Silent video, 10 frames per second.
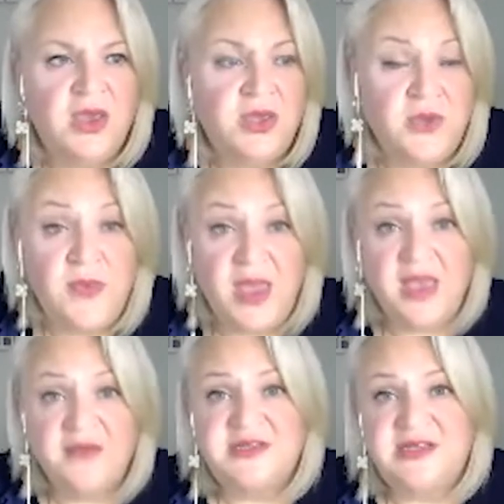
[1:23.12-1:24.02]
You may
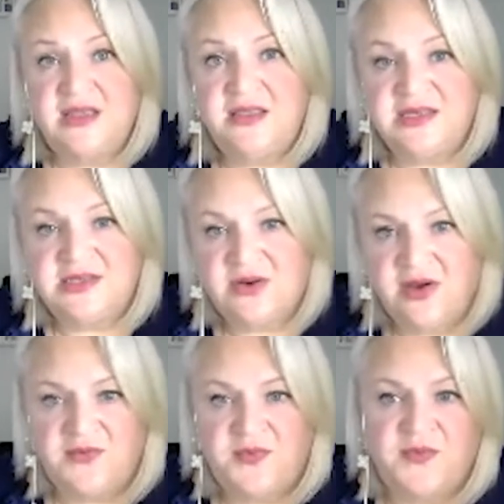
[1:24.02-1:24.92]
have seen this
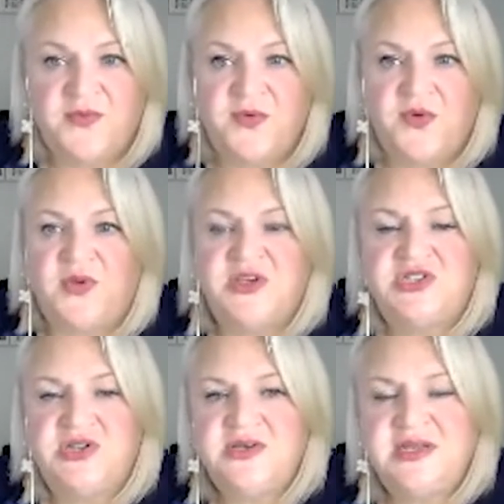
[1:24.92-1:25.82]
graph before, which
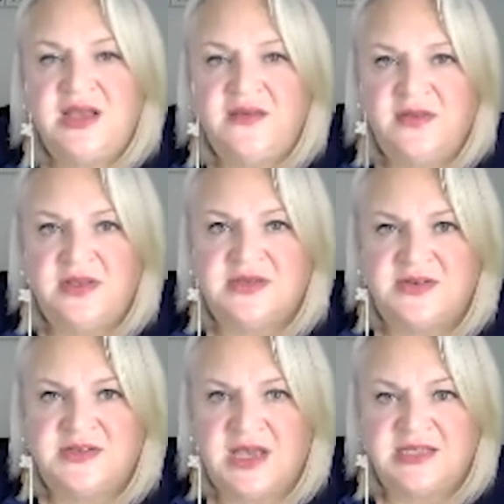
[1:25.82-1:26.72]
shows the levels of
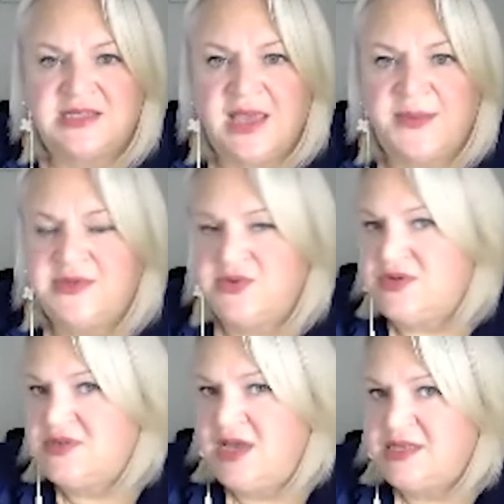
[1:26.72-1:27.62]
science capital or
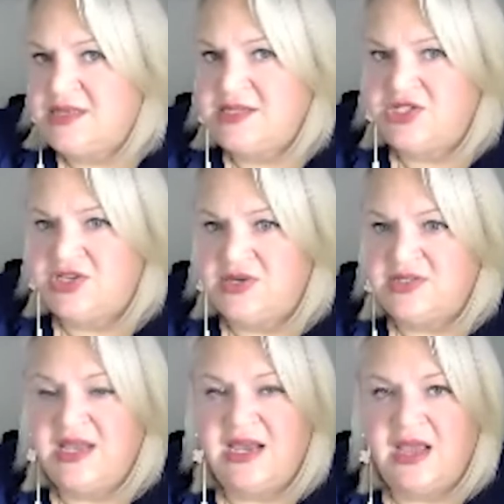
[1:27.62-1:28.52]
science attitudes
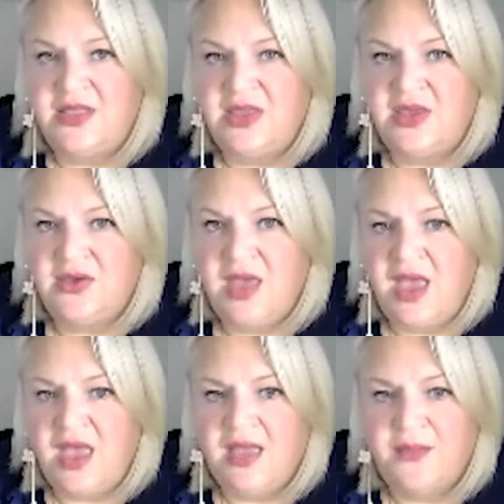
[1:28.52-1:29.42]
here in the
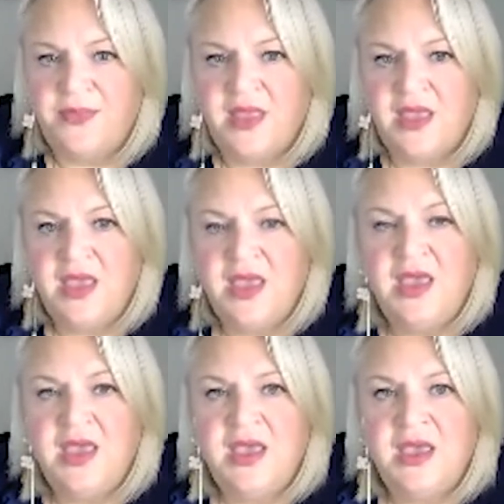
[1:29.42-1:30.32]
UK.
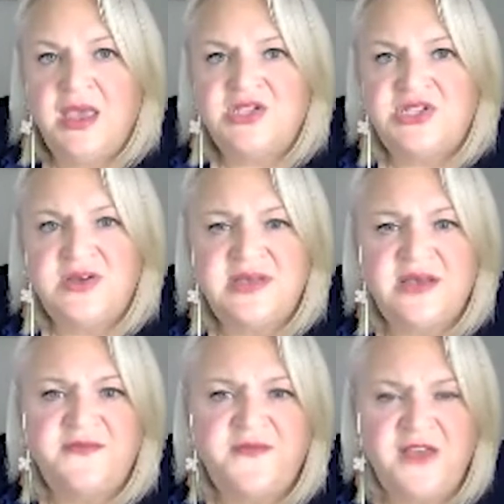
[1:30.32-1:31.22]
It shows
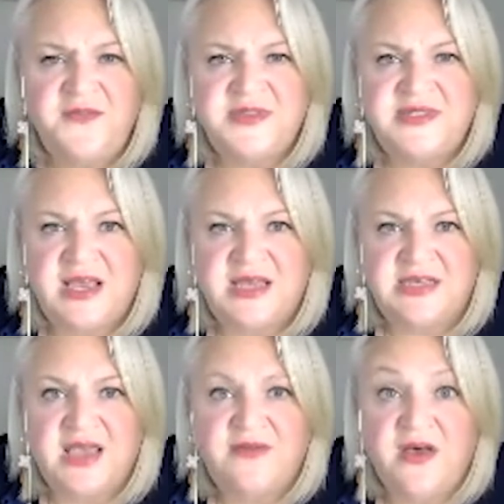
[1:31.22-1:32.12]
how 5%
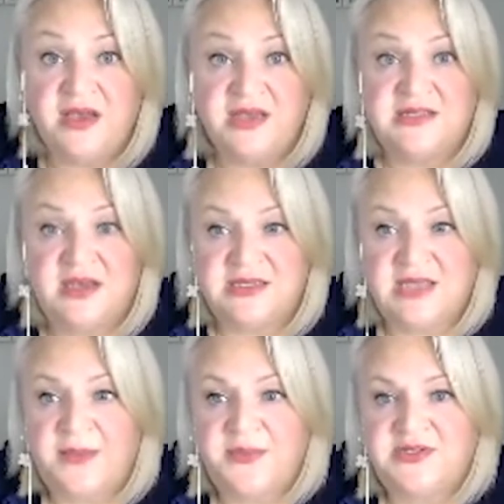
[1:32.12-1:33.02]
have high science
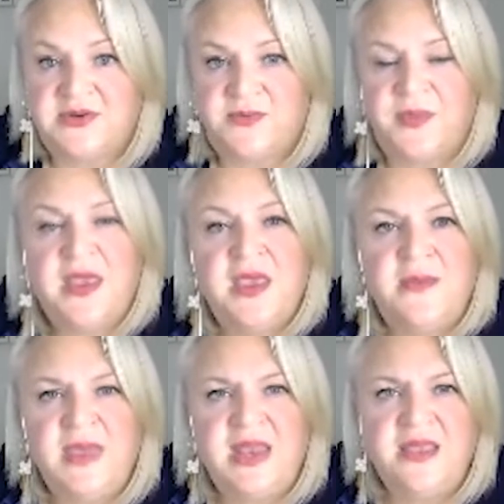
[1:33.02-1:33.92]
capital,
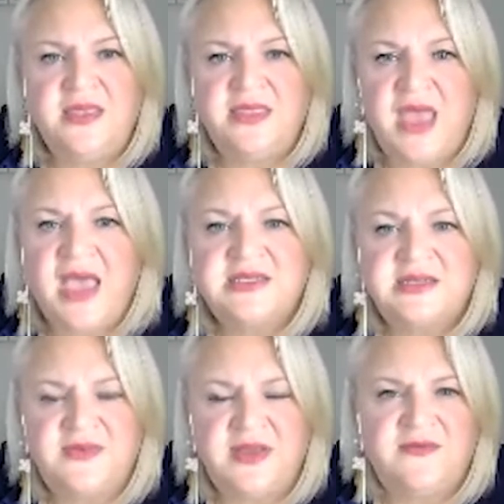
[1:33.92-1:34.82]
meaning that they're
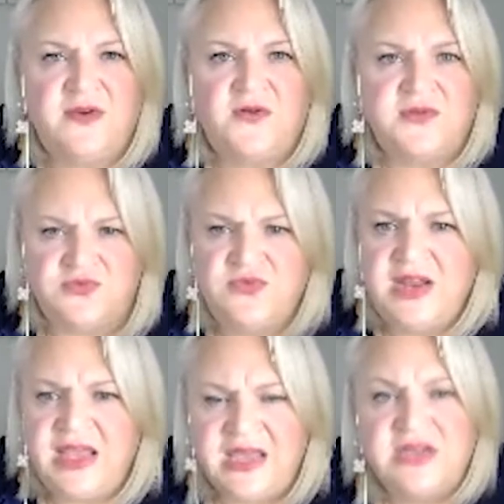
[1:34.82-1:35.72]
actively involved and
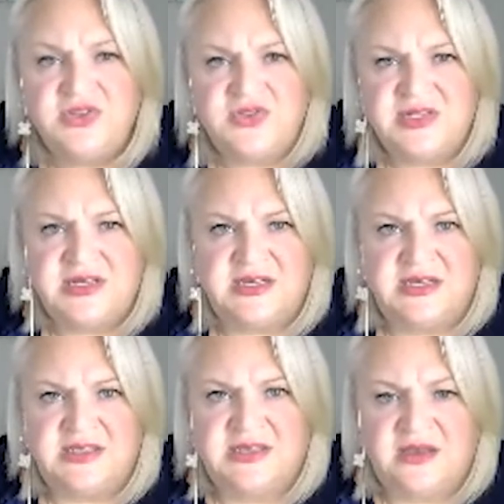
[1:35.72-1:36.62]
really interested in
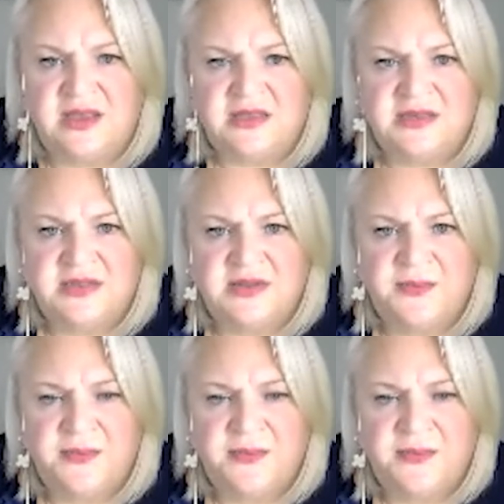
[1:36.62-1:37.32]
science.